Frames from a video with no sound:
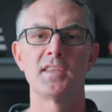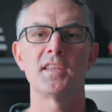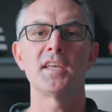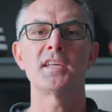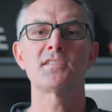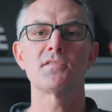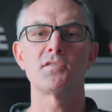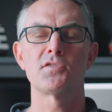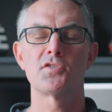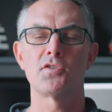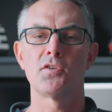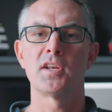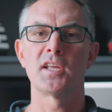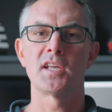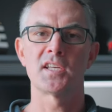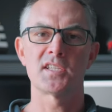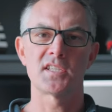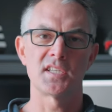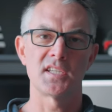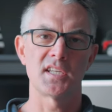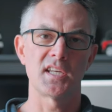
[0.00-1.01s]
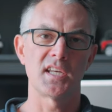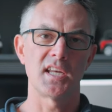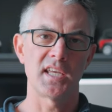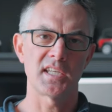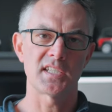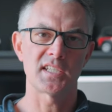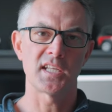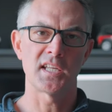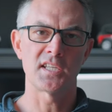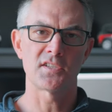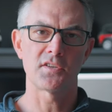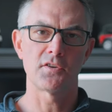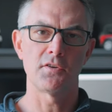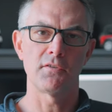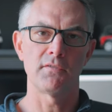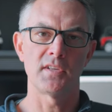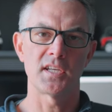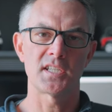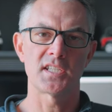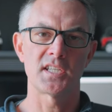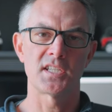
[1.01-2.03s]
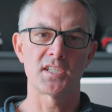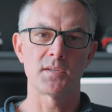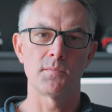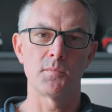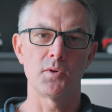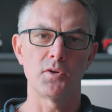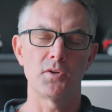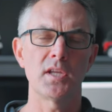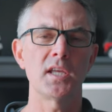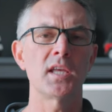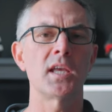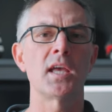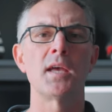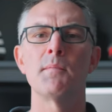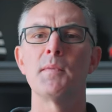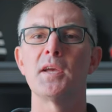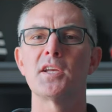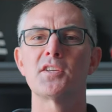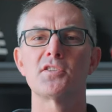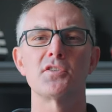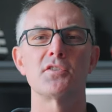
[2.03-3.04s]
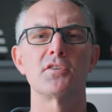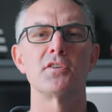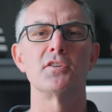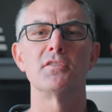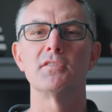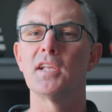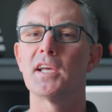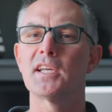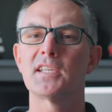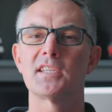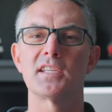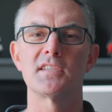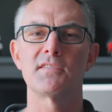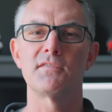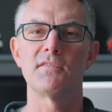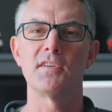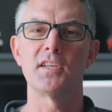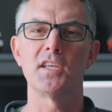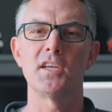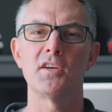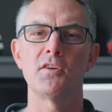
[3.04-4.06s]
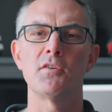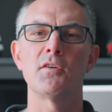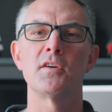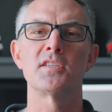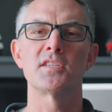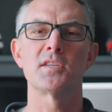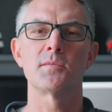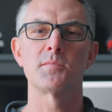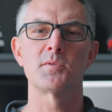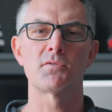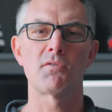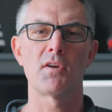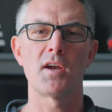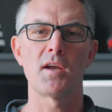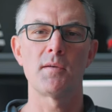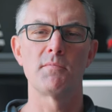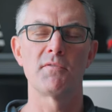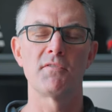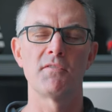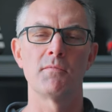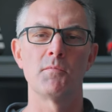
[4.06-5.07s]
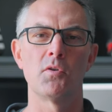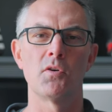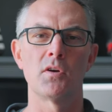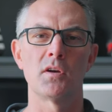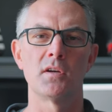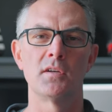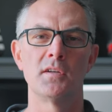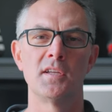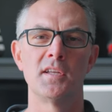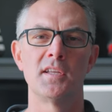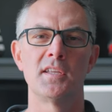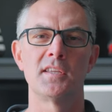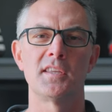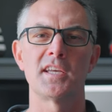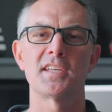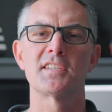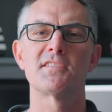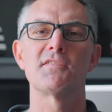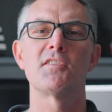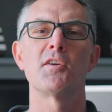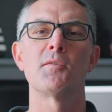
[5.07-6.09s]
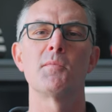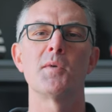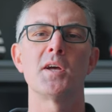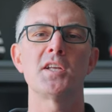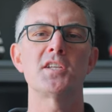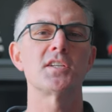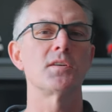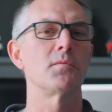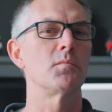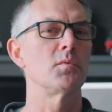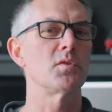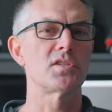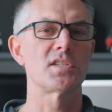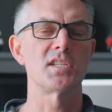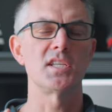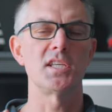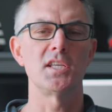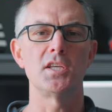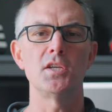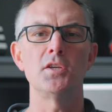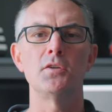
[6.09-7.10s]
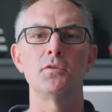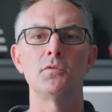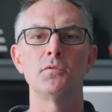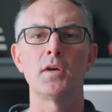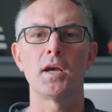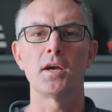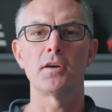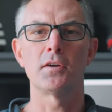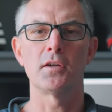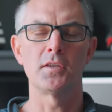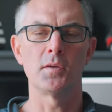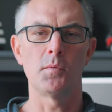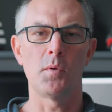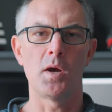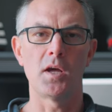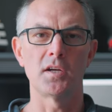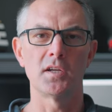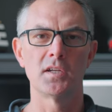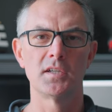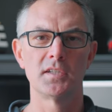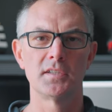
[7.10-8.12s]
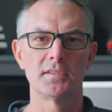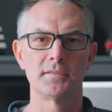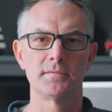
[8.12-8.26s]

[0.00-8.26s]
Thanks for joining us in today's Lens Cove Lessons in Boating, and make sure you like this video and subscribe for more. Thanks very much, and we'll see you out on the water.